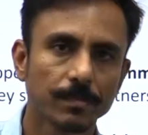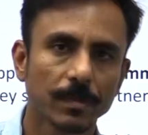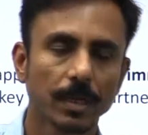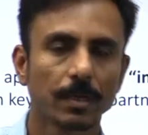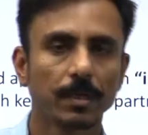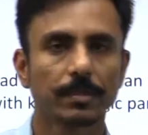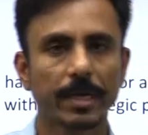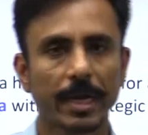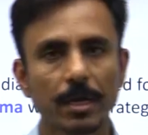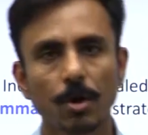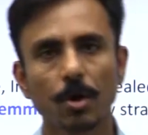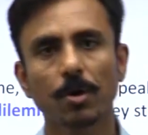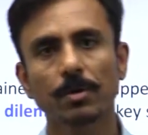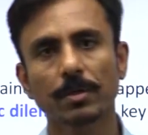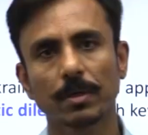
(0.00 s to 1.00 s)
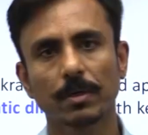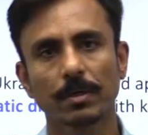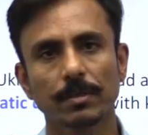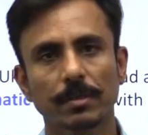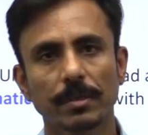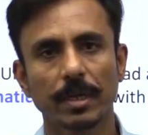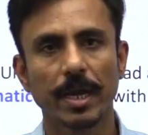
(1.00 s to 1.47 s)
dialogue
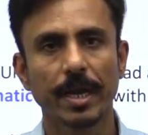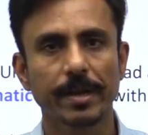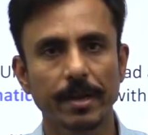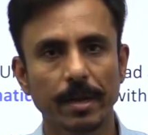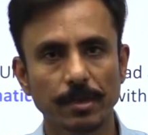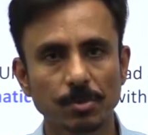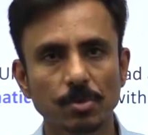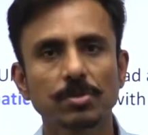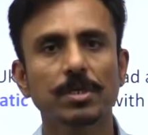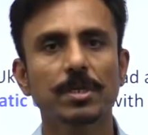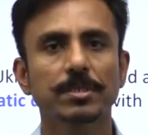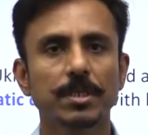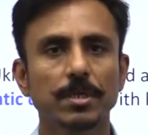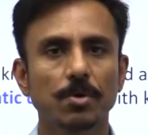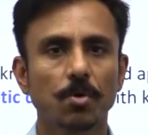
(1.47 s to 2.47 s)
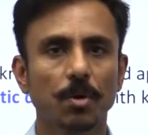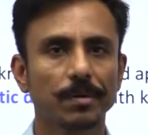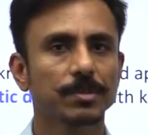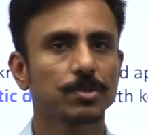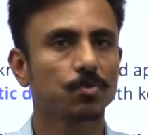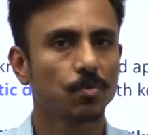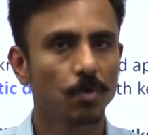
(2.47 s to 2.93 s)
and an association
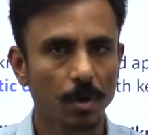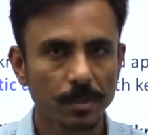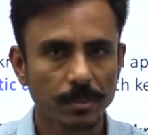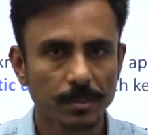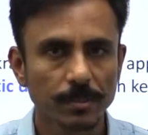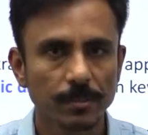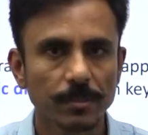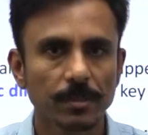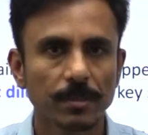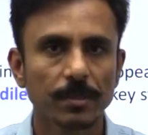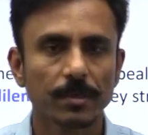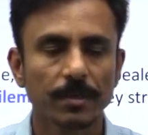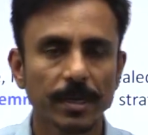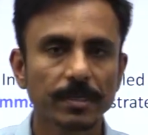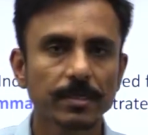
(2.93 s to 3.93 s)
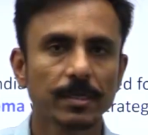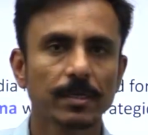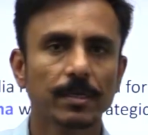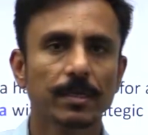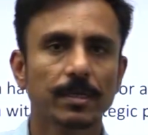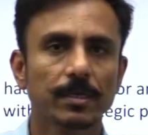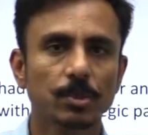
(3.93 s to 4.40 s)
called as Quad, right?
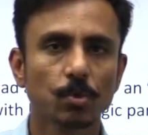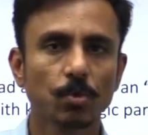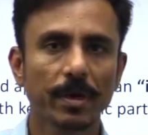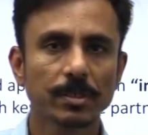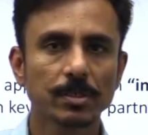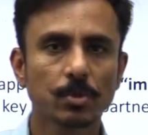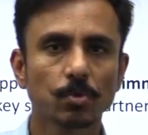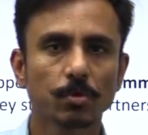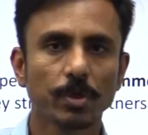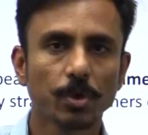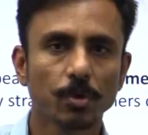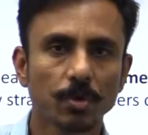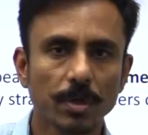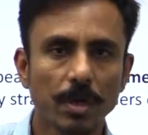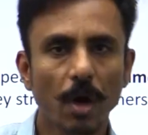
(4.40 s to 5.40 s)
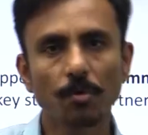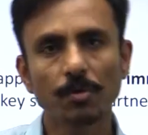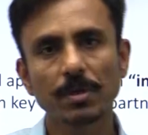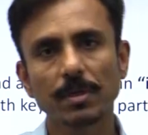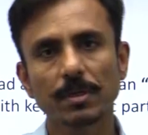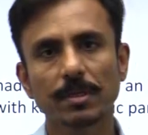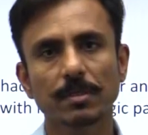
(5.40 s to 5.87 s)
So as to
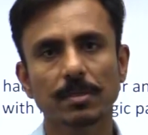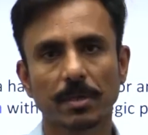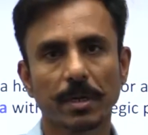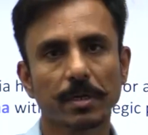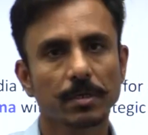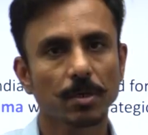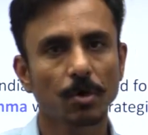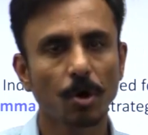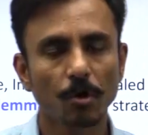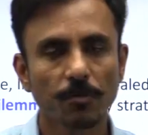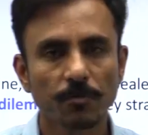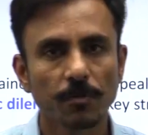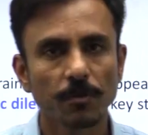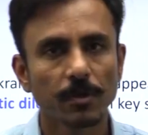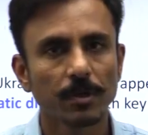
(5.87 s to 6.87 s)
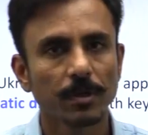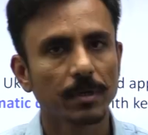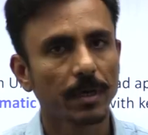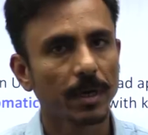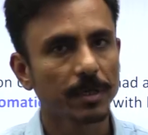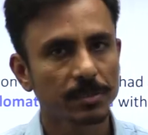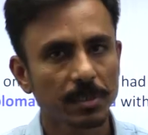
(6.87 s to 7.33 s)
counter the threat of
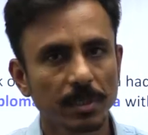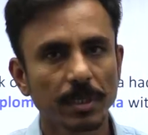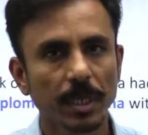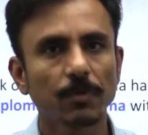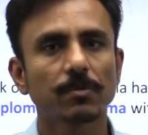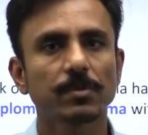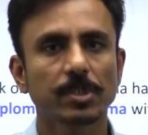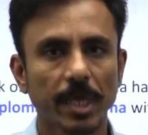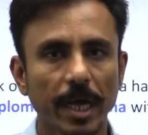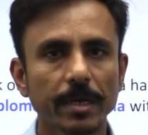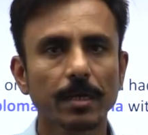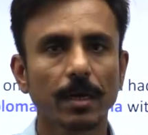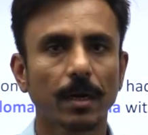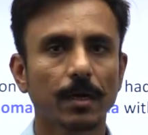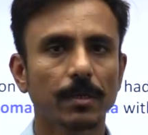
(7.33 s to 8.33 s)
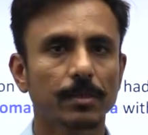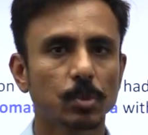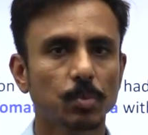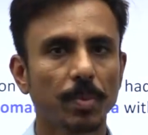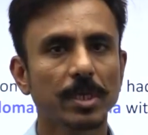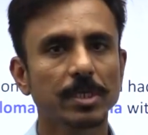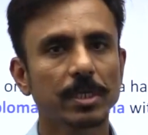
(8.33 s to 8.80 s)
assertive China,
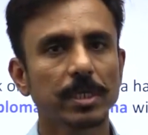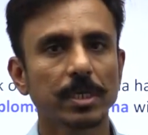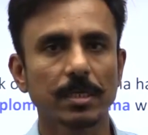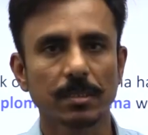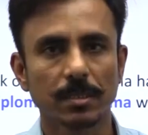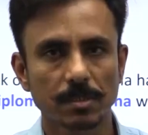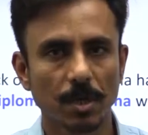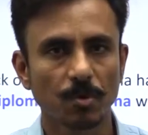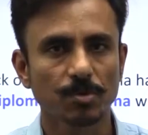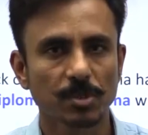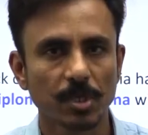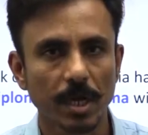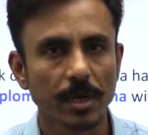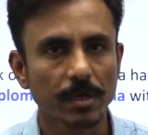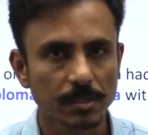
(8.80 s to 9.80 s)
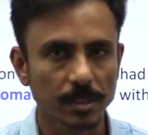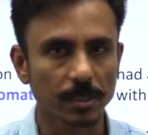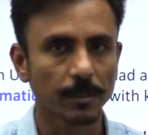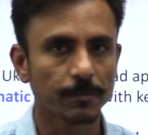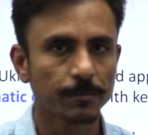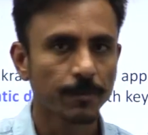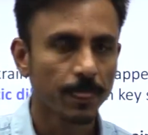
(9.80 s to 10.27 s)
especially in the South China
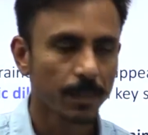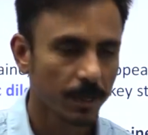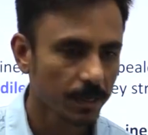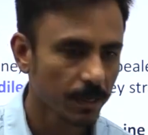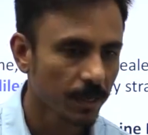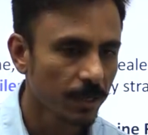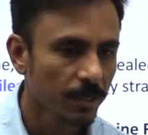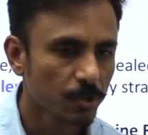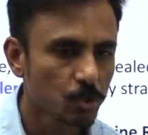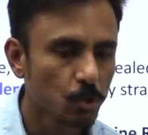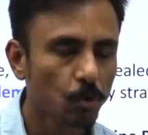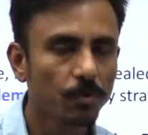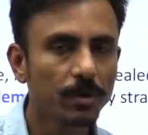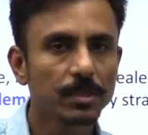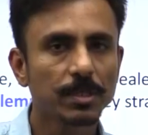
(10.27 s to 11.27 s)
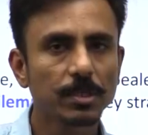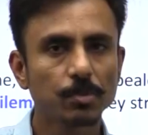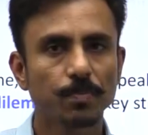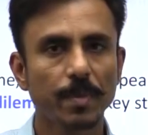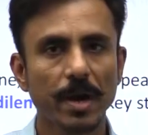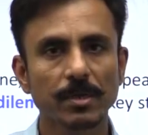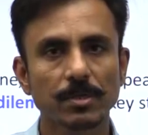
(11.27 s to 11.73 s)
Sea, right? So over this
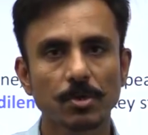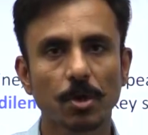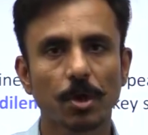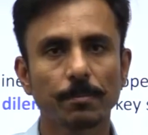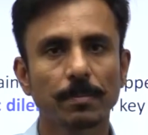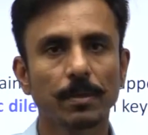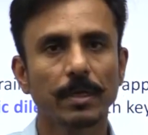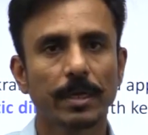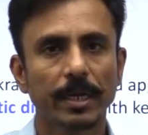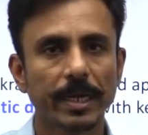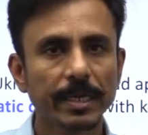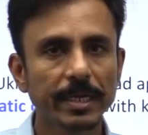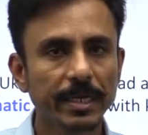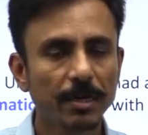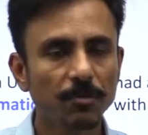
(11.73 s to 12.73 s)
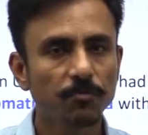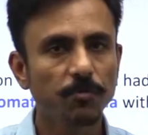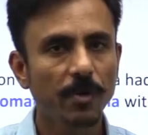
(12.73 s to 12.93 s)
backdrop, India